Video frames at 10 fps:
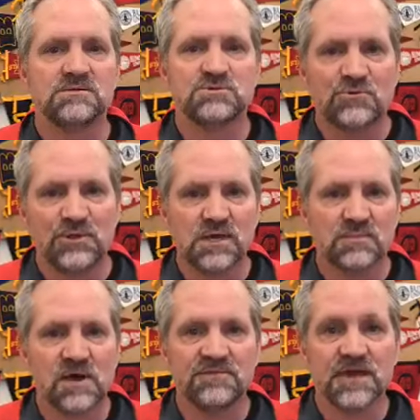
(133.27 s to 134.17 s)
So think
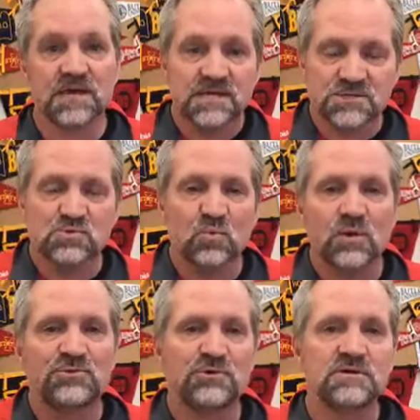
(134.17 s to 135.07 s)
about that. It's
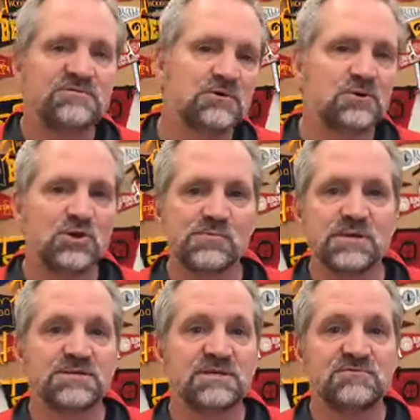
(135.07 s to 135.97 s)
1/3 of your
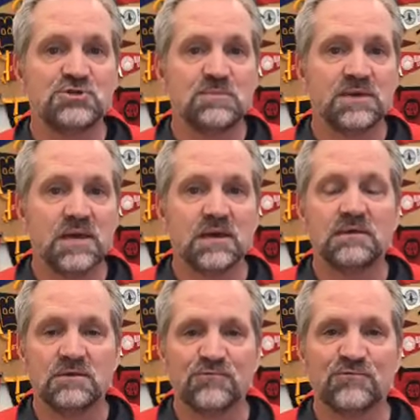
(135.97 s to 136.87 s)
cumulative GPA,
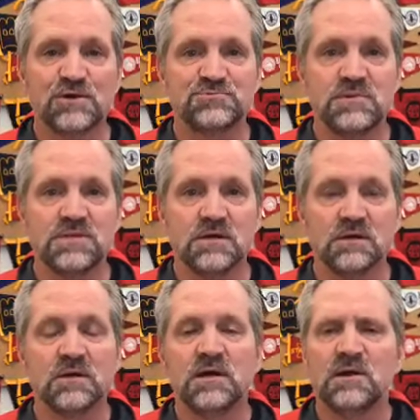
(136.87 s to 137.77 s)
your freshman year.